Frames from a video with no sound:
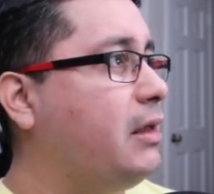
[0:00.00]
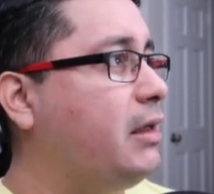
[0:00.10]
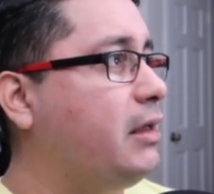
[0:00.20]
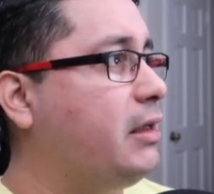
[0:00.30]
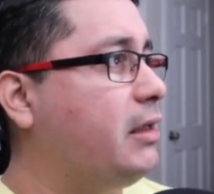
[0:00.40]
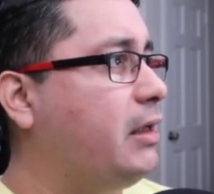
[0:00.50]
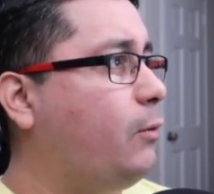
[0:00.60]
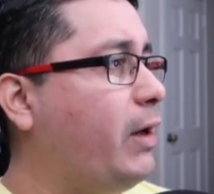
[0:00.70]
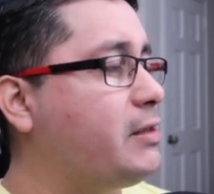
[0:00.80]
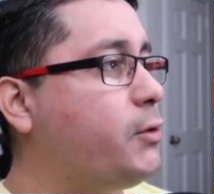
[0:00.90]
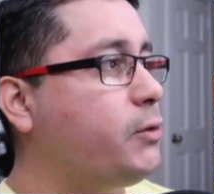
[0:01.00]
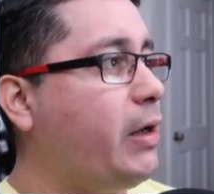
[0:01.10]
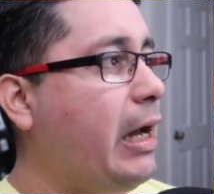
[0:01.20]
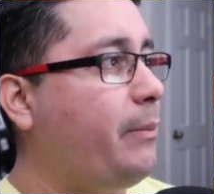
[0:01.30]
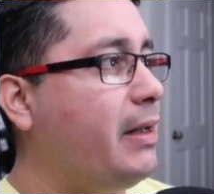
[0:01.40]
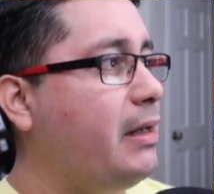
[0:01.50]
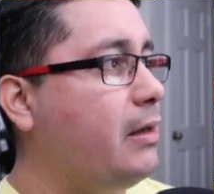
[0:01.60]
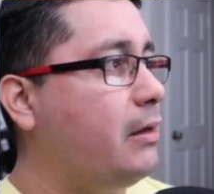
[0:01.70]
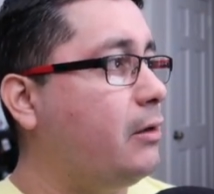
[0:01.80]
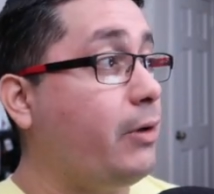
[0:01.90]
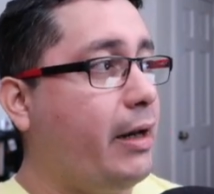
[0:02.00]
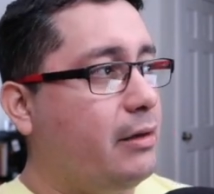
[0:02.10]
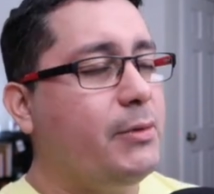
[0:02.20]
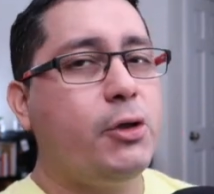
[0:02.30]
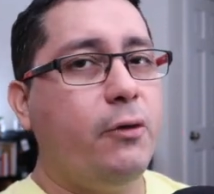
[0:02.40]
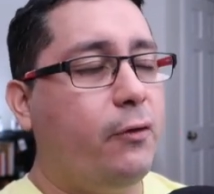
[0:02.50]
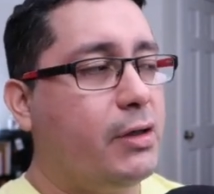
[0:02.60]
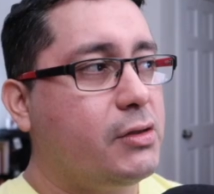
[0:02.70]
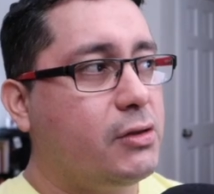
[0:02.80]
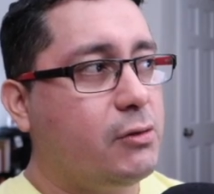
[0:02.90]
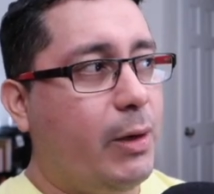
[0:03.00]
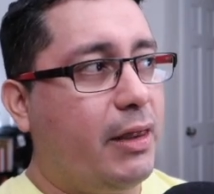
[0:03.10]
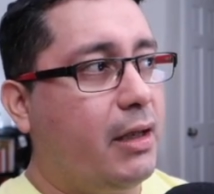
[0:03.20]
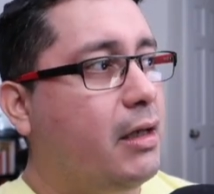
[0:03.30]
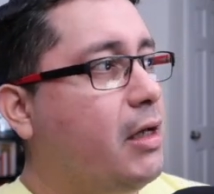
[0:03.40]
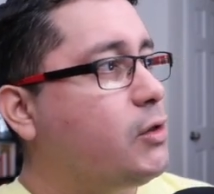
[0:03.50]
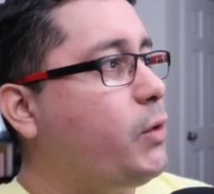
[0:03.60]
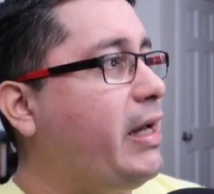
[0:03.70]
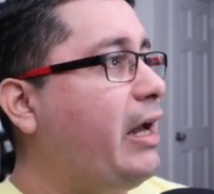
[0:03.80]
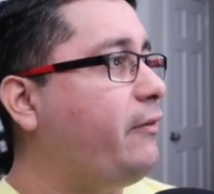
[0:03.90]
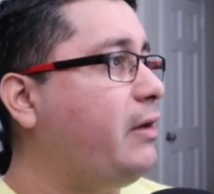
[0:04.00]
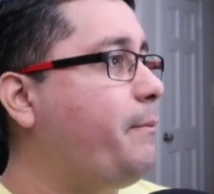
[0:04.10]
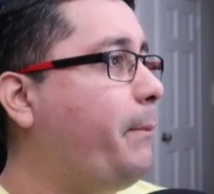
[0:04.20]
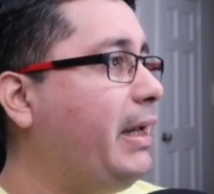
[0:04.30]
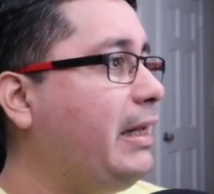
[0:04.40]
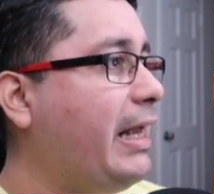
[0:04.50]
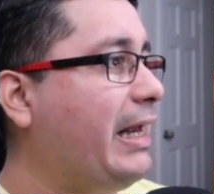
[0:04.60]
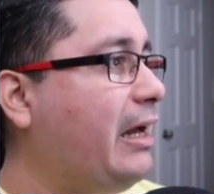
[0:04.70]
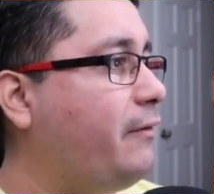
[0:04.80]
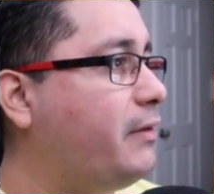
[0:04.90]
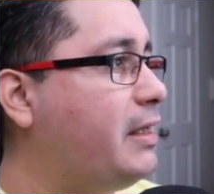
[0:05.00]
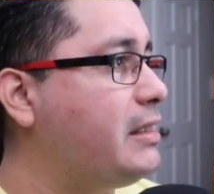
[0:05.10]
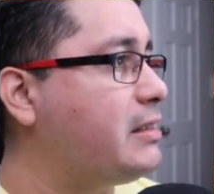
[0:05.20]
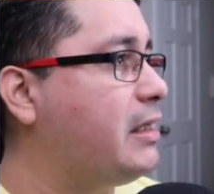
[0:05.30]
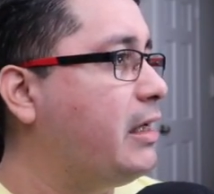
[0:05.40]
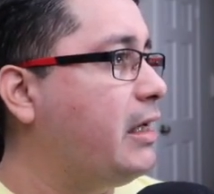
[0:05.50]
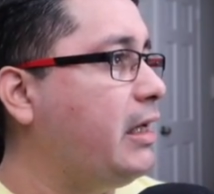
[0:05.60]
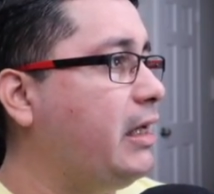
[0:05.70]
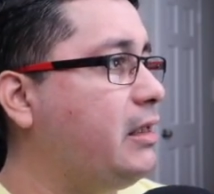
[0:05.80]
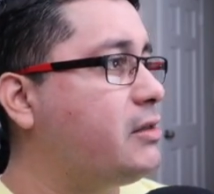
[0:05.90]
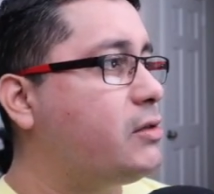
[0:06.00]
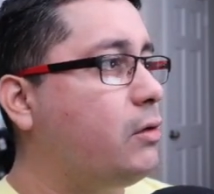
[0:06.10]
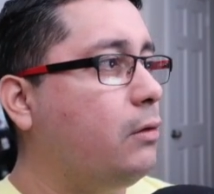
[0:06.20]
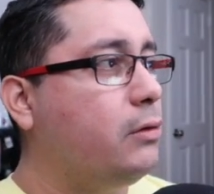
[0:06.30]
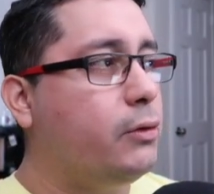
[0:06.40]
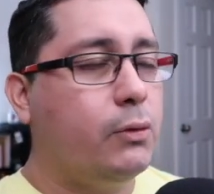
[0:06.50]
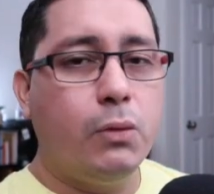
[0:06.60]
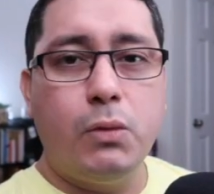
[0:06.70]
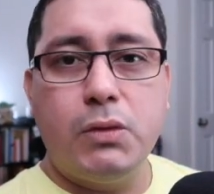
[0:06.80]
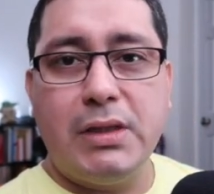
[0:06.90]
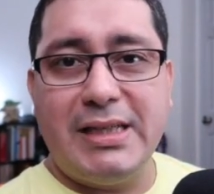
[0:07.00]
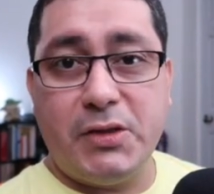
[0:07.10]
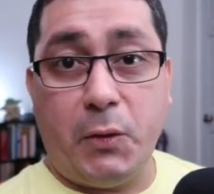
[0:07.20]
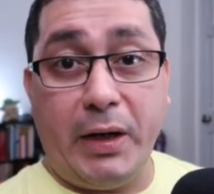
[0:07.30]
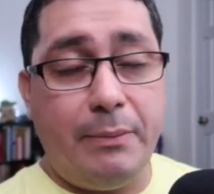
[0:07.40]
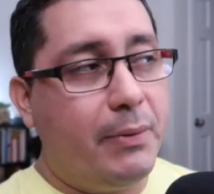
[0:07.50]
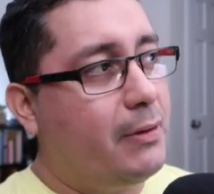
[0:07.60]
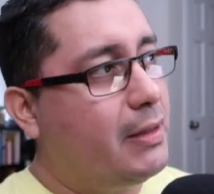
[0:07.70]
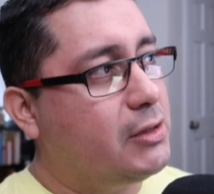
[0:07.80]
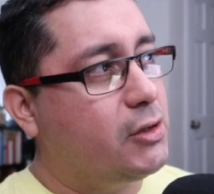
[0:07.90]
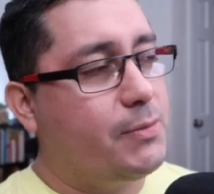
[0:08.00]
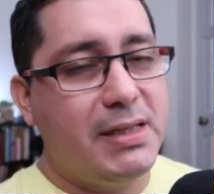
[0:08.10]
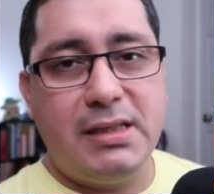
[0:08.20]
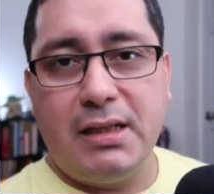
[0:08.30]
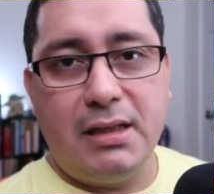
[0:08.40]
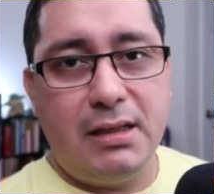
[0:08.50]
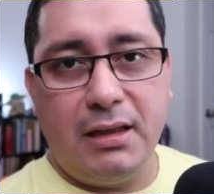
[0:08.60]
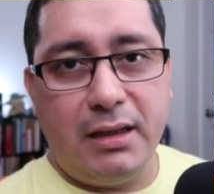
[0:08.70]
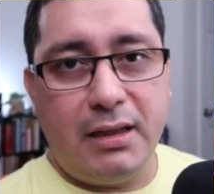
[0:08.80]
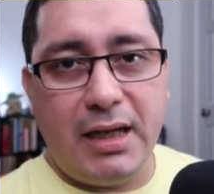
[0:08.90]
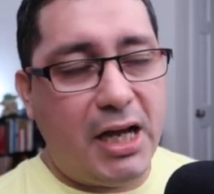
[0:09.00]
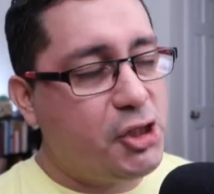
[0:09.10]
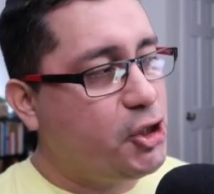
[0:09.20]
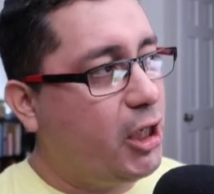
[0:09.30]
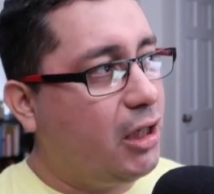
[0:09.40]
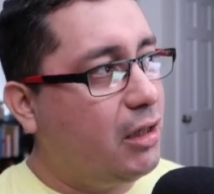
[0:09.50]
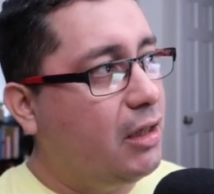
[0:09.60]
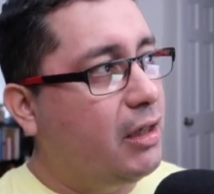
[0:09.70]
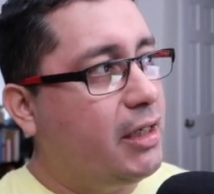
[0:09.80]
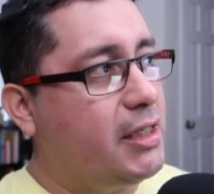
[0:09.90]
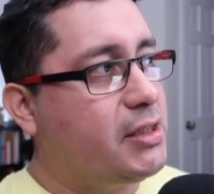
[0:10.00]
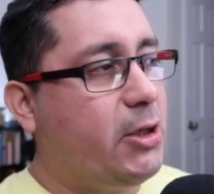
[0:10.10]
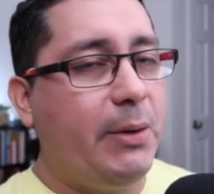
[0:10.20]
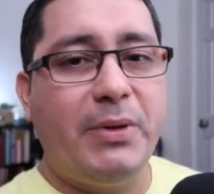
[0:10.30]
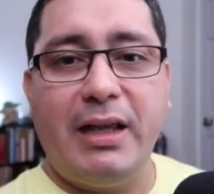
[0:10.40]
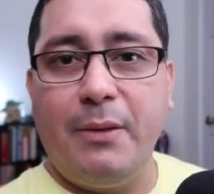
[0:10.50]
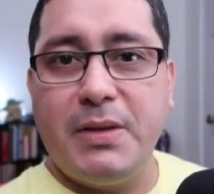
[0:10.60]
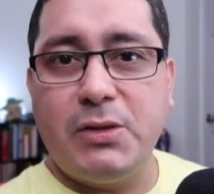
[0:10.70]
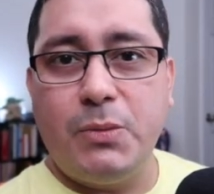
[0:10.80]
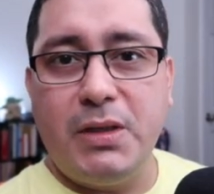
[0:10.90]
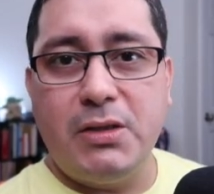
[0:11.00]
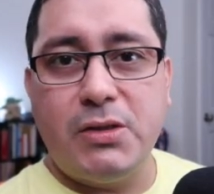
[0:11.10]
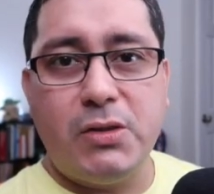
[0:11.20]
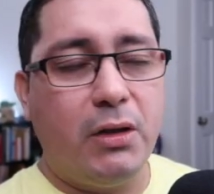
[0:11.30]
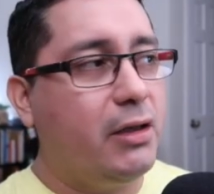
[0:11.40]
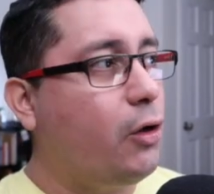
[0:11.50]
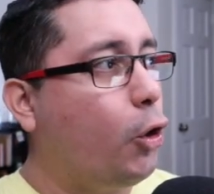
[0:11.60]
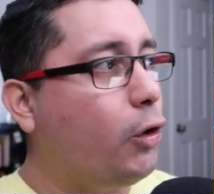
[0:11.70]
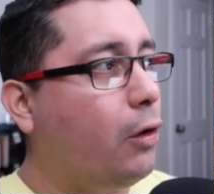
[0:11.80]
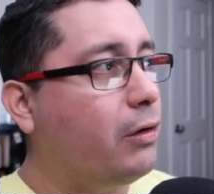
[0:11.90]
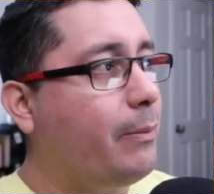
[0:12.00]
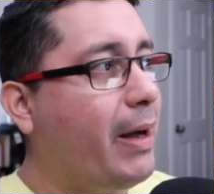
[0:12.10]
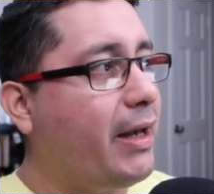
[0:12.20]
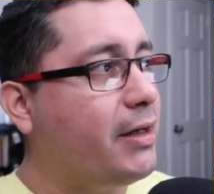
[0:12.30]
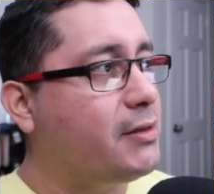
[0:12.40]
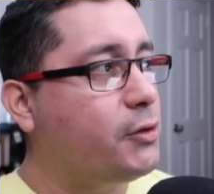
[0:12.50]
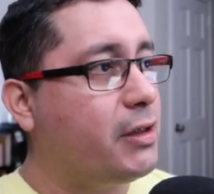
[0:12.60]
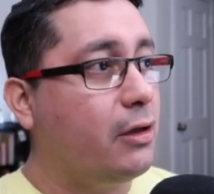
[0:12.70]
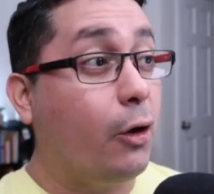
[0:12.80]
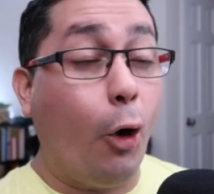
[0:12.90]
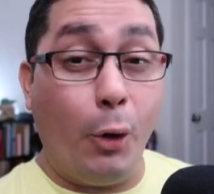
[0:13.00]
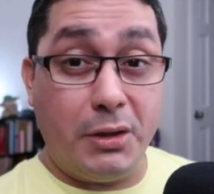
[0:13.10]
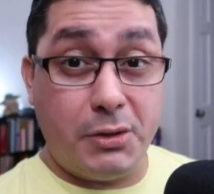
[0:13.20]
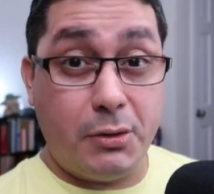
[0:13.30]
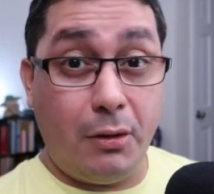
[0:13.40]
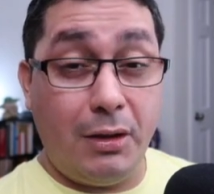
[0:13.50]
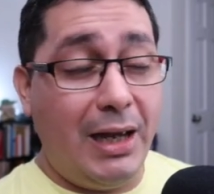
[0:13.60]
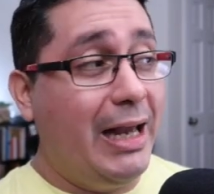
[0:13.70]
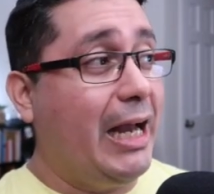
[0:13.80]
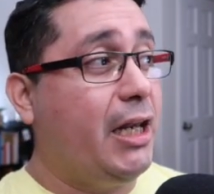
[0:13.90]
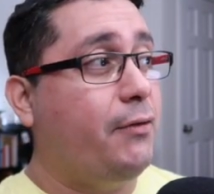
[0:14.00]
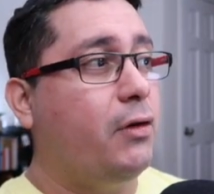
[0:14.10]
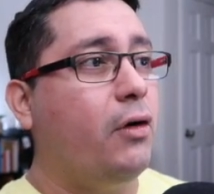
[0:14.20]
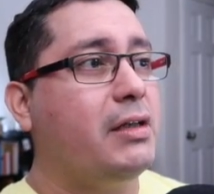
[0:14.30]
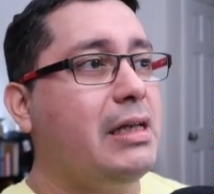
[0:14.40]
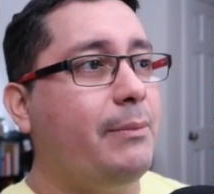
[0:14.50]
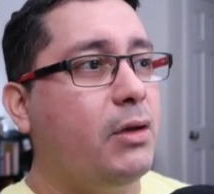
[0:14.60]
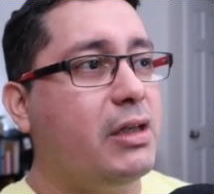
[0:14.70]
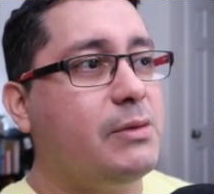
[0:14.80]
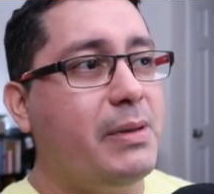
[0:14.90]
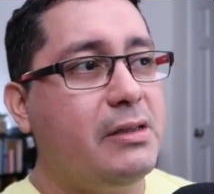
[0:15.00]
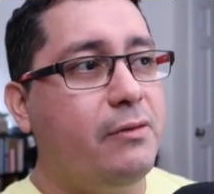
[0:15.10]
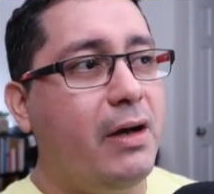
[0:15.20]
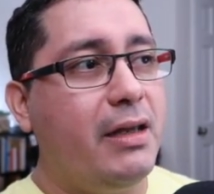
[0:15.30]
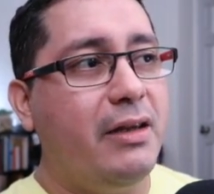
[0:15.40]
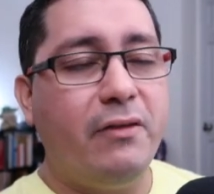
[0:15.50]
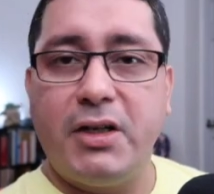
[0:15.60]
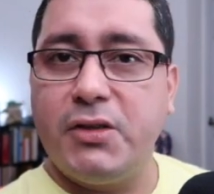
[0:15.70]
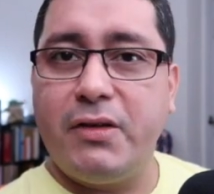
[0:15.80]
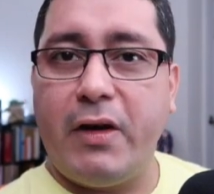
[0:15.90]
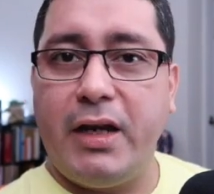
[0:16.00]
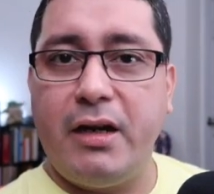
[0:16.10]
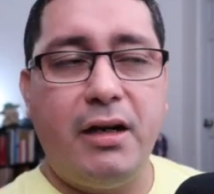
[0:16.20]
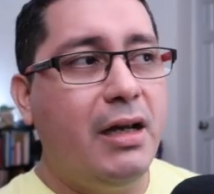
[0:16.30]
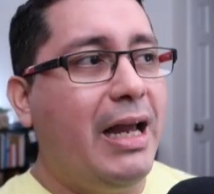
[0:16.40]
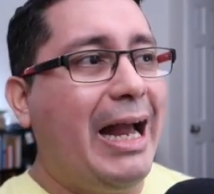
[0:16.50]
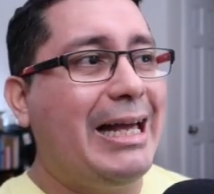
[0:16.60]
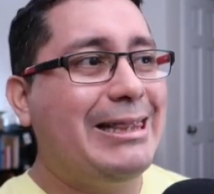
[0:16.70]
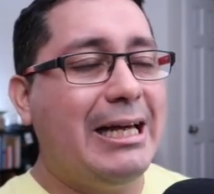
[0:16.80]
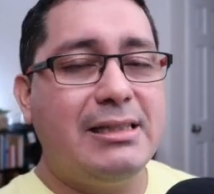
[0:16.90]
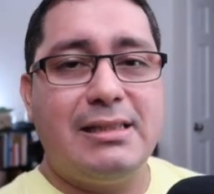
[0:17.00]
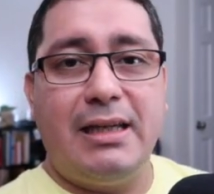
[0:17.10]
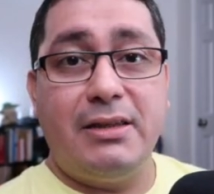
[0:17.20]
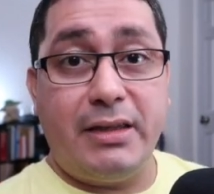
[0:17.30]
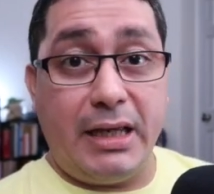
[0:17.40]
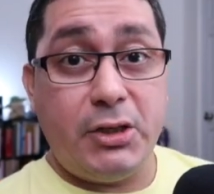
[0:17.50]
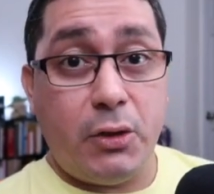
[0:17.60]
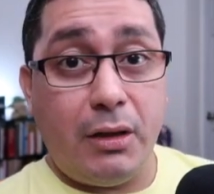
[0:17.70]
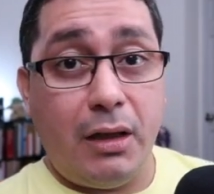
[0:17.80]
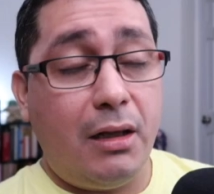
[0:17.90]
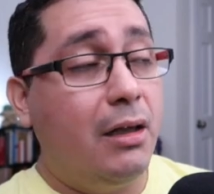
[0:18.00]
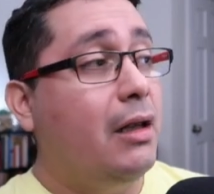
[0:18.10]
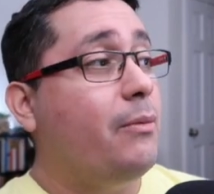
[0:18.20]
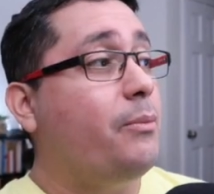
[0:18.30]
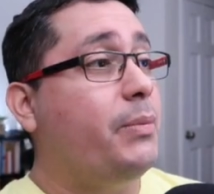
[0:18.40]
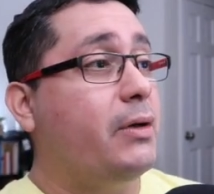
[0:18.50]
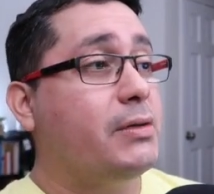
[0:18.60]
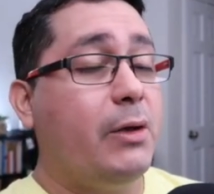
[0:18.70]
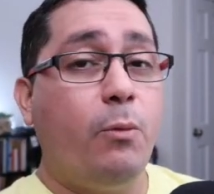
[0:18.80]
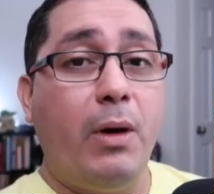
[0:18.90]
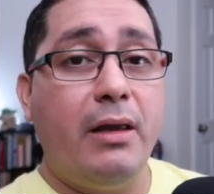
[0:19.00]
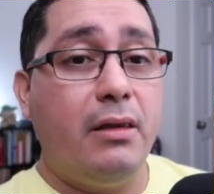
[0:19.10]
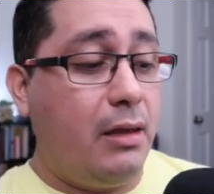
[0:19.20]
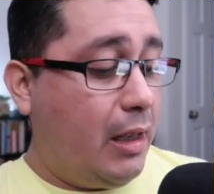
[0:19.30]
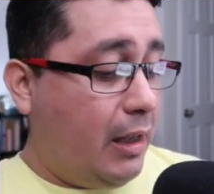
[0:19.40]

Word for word: uh, what is going to happen all right let me show you first one thing so i have in bin i have this install tools script It's just basically a shell script that happens to be installing all, all the binaries using go install and if you notice i'm not specifying the version right here and that's intentional because i want